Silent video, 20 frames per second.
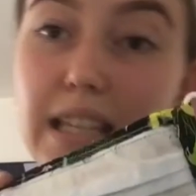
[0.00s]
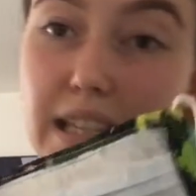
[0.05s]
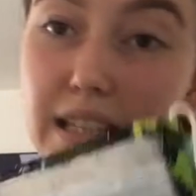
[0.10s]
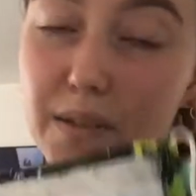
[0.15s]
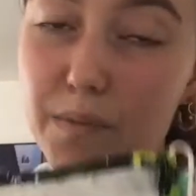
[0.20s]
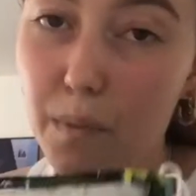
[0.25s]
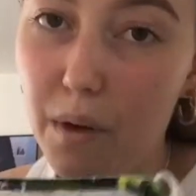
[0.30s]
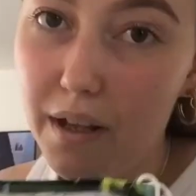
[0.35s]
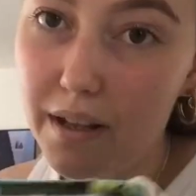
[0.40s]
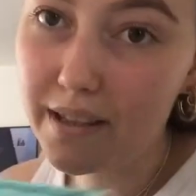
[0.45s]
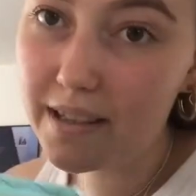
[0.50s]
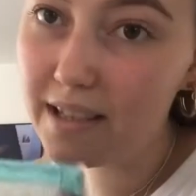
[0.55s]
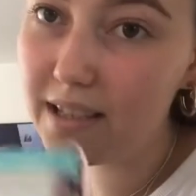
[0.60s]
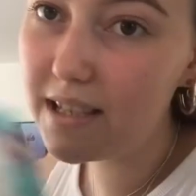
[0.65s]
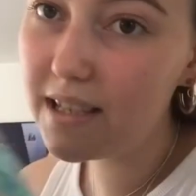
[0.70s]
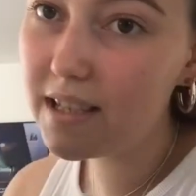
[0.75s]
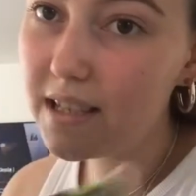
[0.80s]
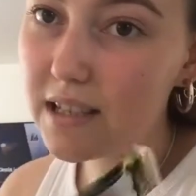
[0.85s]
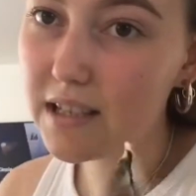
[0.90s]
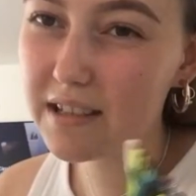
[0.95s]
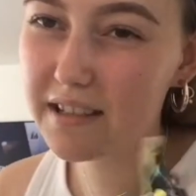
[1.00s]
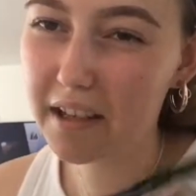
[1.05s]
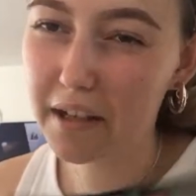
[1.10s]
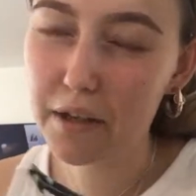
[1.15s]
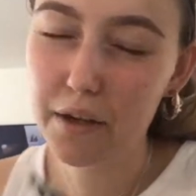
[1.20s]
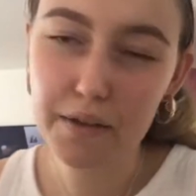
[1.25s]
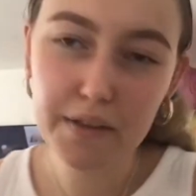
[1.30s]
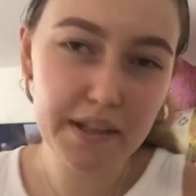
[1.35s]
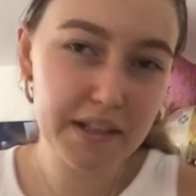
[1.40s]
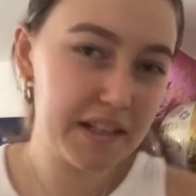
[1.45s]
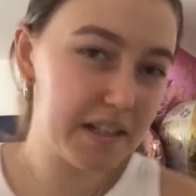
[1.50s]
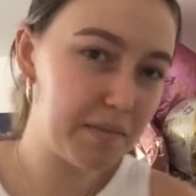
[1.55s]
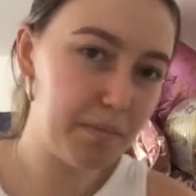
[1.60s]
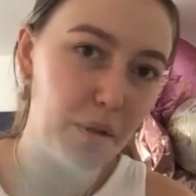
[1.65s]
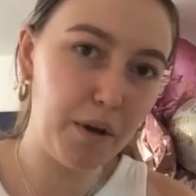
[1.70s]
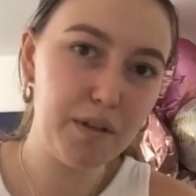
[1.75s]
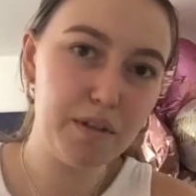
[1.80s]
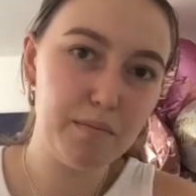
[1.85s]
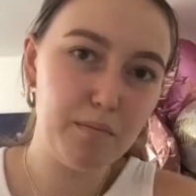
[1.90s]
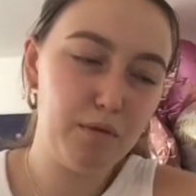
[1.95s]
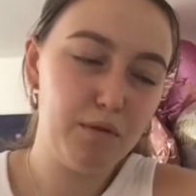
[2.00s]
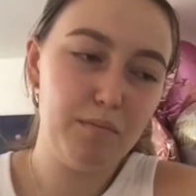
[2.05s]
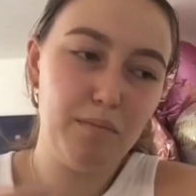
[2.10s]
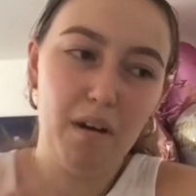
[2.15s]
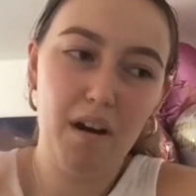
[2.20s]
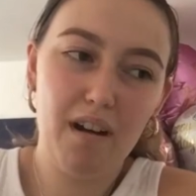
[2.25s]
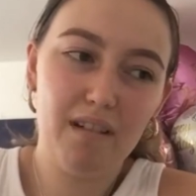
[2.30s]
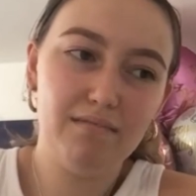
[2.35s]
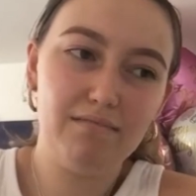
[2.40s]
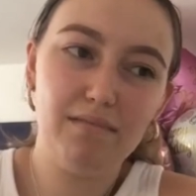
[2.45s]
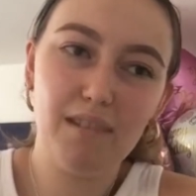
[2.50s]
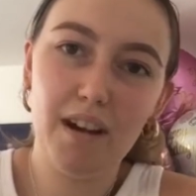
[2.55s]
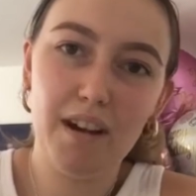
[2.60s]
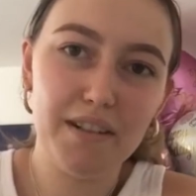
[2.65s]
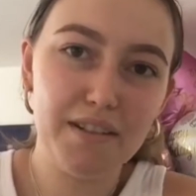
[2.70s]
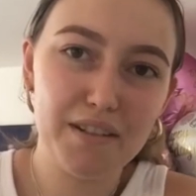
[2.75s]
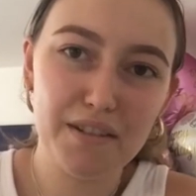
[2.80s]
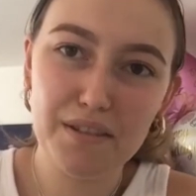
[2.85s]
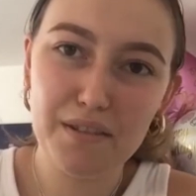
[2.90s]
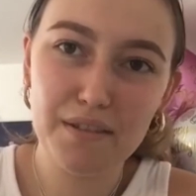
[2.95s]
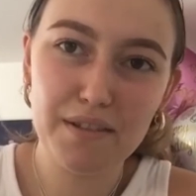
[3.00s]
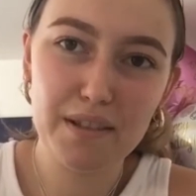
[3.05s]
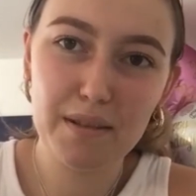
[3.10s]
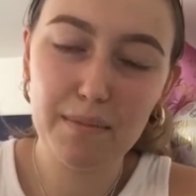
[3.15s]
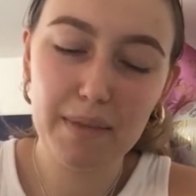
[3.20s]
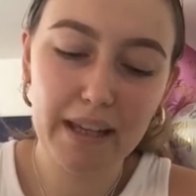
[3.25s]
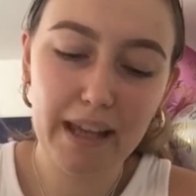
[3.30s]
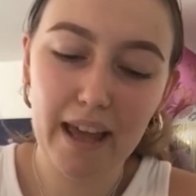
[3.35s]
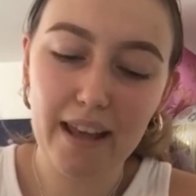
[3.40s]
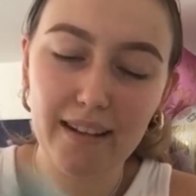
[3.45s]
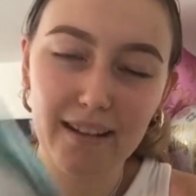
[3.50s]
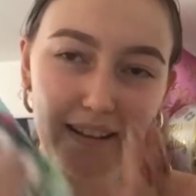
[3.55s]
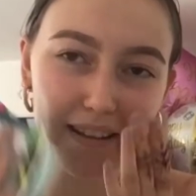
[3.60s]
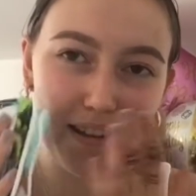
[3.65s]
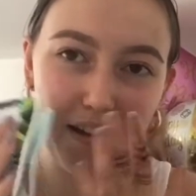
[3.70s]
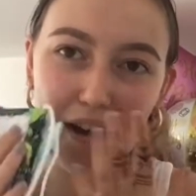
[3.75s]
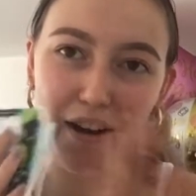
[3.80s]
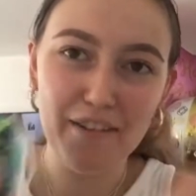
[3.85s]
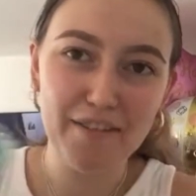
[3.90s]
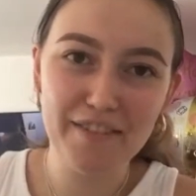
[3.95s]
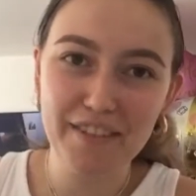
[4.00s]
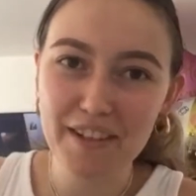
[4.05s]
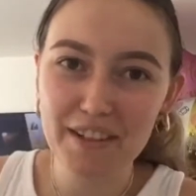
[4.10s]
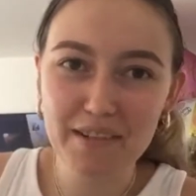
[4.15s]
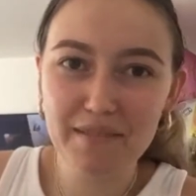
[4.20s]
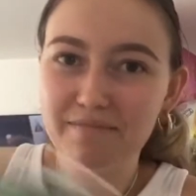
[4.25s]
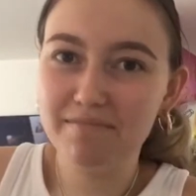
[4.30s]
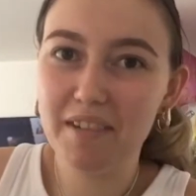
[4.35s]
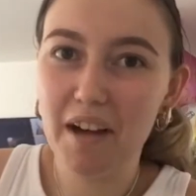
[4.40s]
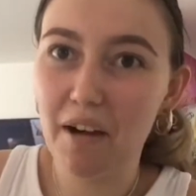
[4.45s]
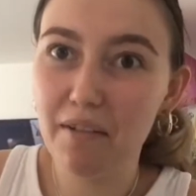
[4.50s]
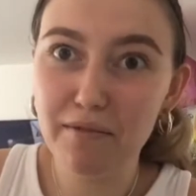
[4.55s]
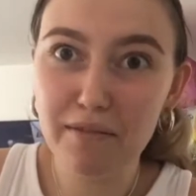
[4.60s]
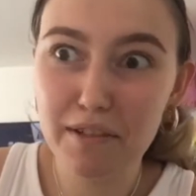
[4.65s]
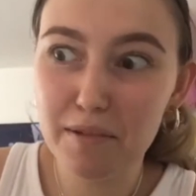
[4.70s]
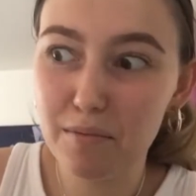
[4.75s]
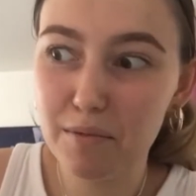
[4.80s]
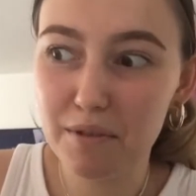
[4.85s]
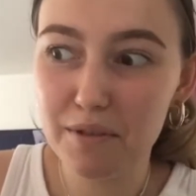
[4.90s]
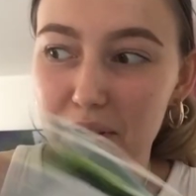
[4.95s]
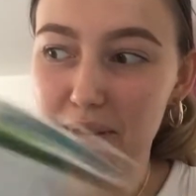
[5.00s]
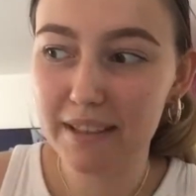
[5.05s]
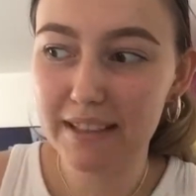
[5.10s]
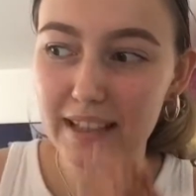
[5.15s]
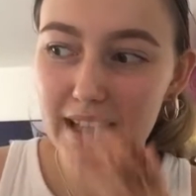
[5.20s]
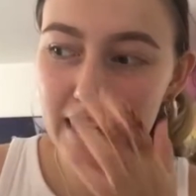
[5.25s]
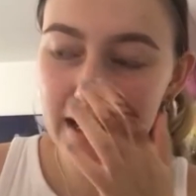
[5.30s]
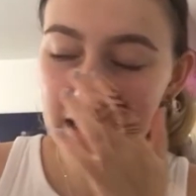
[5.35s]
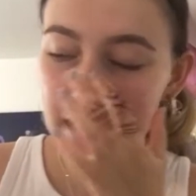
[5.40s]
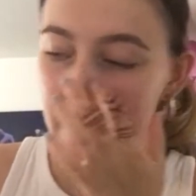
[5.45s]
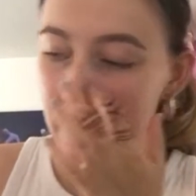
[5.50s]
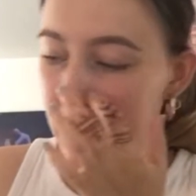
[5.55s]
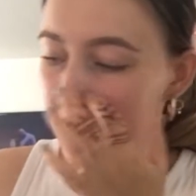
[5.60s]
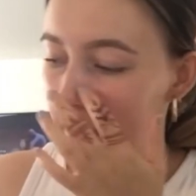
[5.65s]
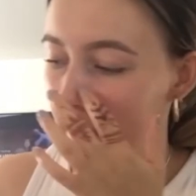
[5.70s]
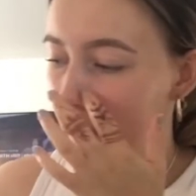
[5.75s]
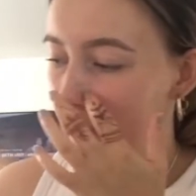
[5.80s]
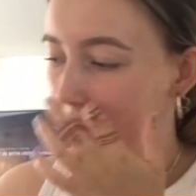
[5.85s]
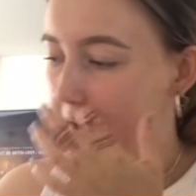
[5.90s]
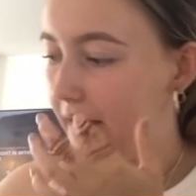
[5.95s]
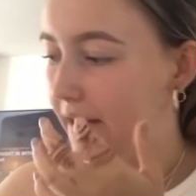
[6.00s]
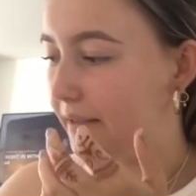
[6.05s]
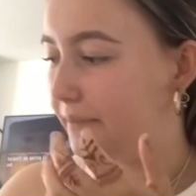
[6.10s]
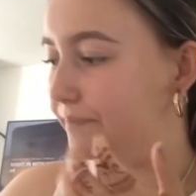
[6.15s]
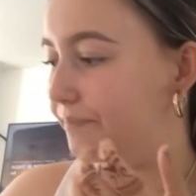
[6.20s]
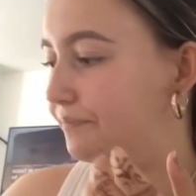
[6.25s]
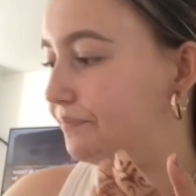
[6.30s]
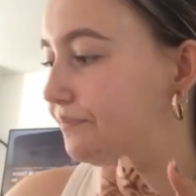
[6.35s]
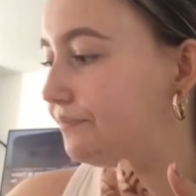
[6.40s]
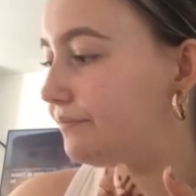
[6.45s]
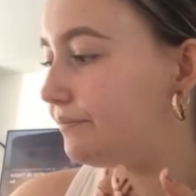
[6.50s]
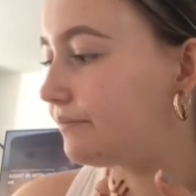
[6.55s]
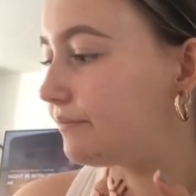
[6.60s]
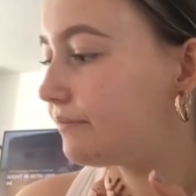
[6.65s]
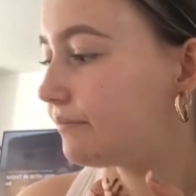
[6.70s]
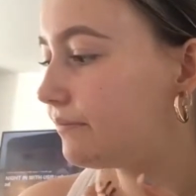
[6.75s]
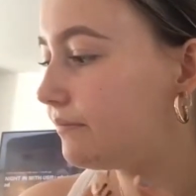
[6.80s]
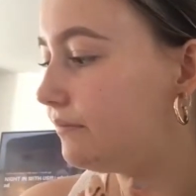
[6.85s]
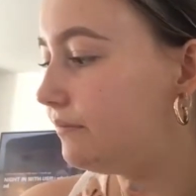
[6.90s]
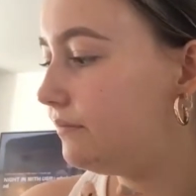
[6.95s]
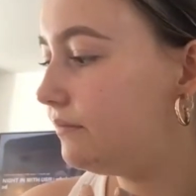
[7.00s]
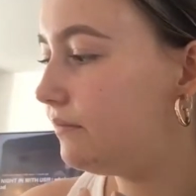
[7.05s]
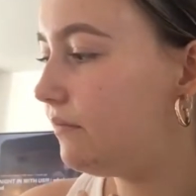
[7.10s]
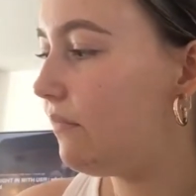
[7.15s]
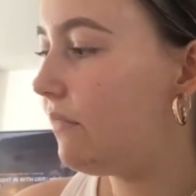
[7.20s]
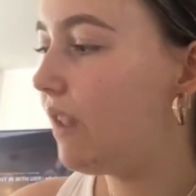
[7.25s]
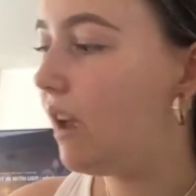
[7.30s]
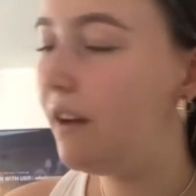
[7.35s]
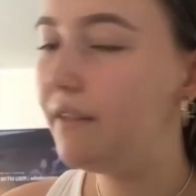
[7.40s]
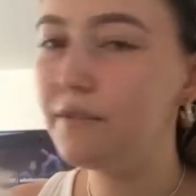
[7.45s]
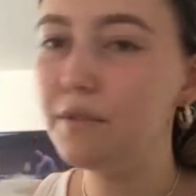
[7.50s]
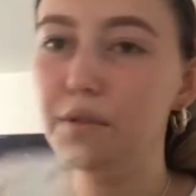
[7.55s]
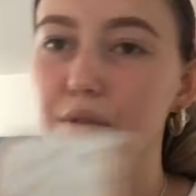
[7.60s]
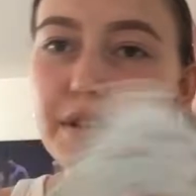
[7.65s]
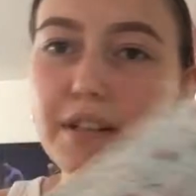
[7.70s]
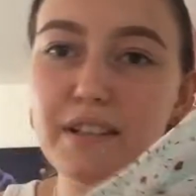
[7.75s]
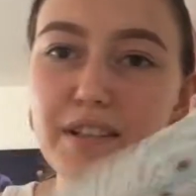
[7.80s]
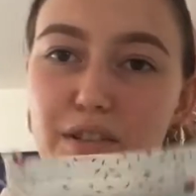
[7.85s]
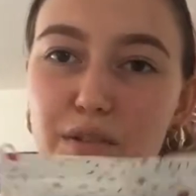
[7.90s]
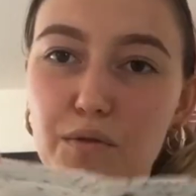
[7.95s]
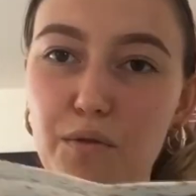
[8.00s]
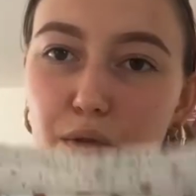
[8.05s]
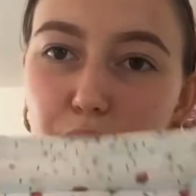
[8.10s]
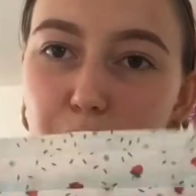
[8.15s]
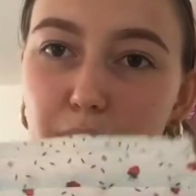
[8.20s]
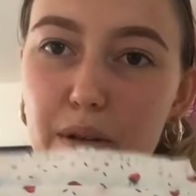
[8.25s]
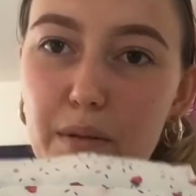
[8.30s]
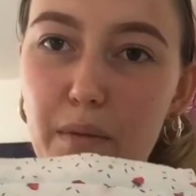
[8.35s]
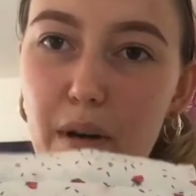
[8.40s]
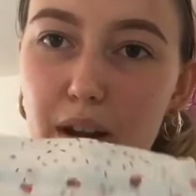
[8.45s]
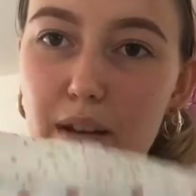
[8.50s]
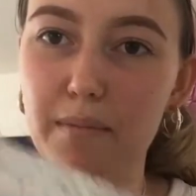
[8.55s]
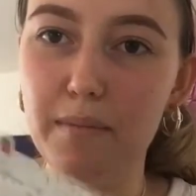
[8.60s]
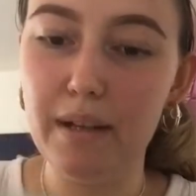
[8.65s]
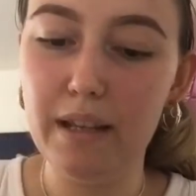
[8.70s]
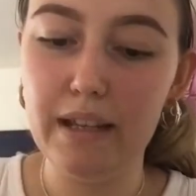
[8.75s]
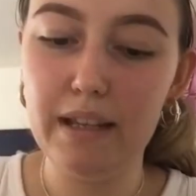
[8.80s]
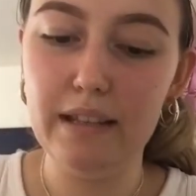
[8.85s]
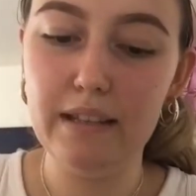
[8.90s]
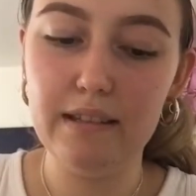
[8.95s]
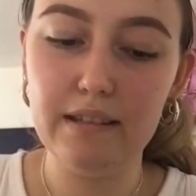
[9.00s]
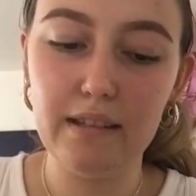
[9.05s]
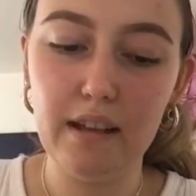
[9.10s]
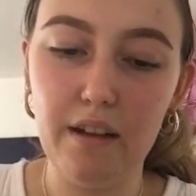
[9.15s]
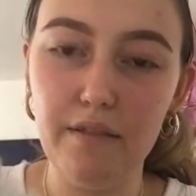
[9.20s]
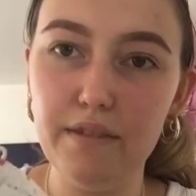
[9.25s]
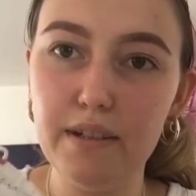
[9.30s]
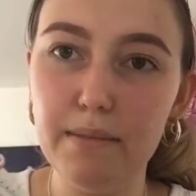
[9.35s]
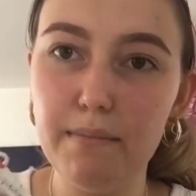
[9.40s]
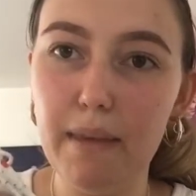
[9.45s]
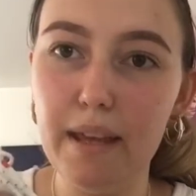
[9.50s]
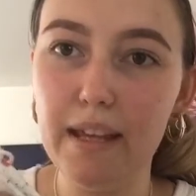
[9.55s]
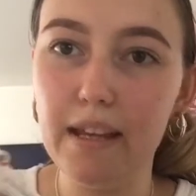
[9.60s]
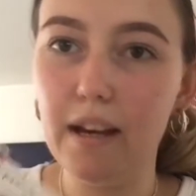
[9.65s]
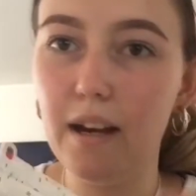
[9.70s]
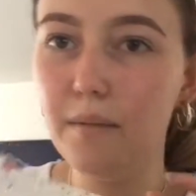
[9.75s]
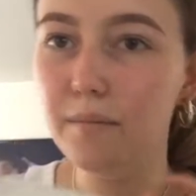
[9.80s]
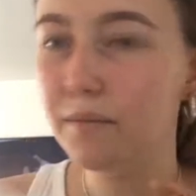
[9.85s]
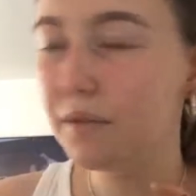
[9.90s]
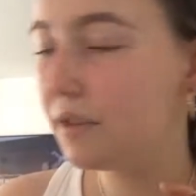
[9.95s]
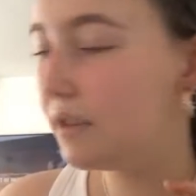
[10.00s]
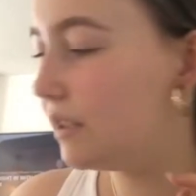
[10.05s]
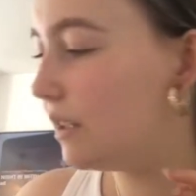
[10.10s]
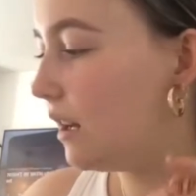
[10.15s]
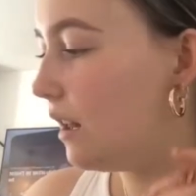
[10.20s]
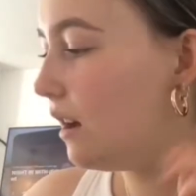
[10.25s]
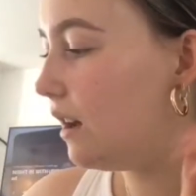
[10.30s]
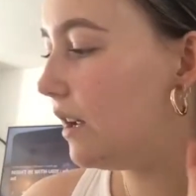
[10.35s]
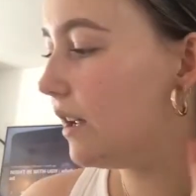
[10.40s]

ones, because I know they're disposable, but I just use them again. Like, I feel comfortable doing that. I've got this strawberry one, but it is covered in makeup, not gonna lie.